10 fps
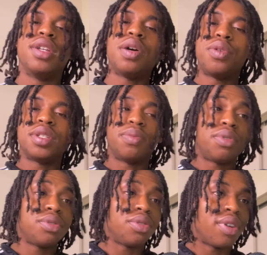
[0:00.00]
That what it's
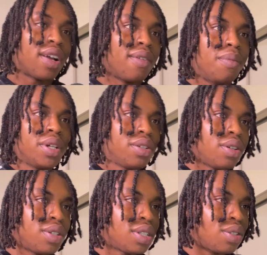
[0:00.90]
supposed to graph. But you
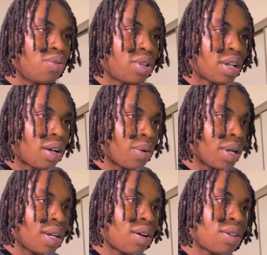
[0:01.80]
know, this is the one hour,
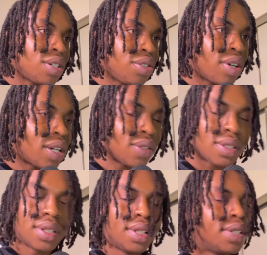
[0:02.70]
and all these
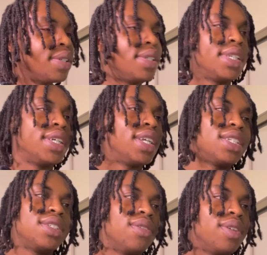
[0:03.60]
graphs, nigga,
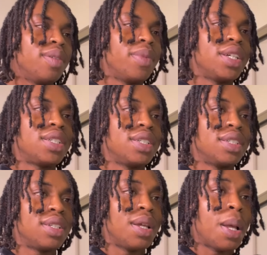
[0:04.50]
that shit don't even make
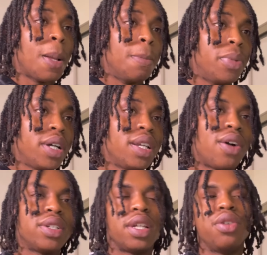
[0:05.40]
sense. But
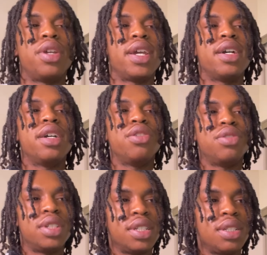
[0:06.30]
I would say you could
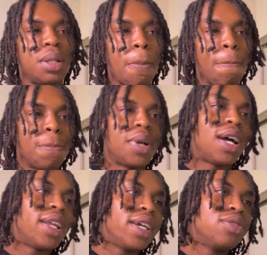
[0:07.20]
use this.
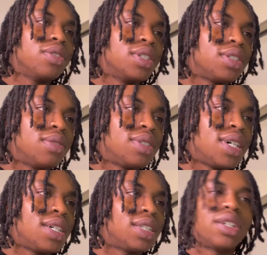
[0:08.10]
I like using it
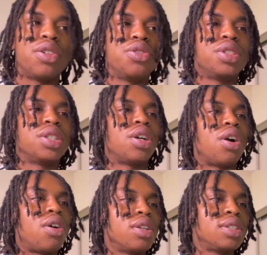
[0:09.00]
sometimes. I don't use it
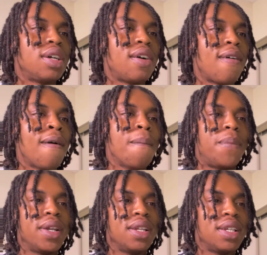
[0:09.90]
all the time,
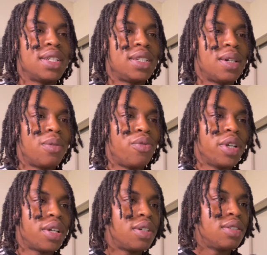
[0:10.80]
but it does help
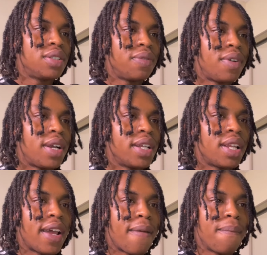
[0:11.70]
when it comes to finding
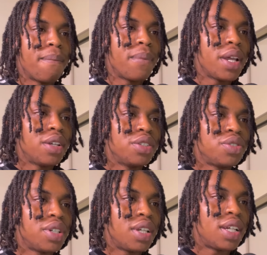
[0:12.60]
like major
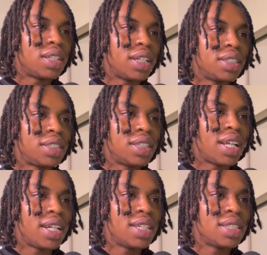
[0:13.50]
trend lines, like shit
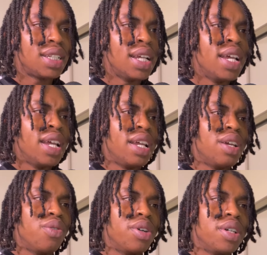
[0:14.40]
like this.
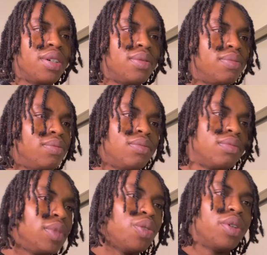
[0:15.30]
It will help.
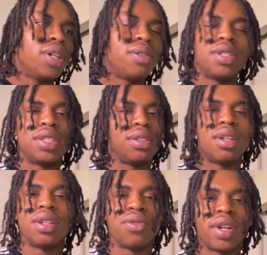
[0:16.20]
It will help just
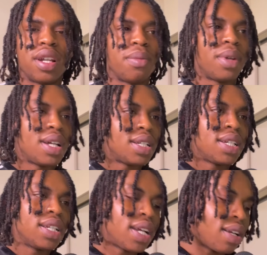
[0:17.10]
another random ass
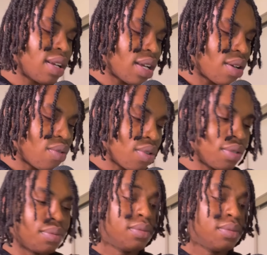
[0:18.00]
indicator that can work.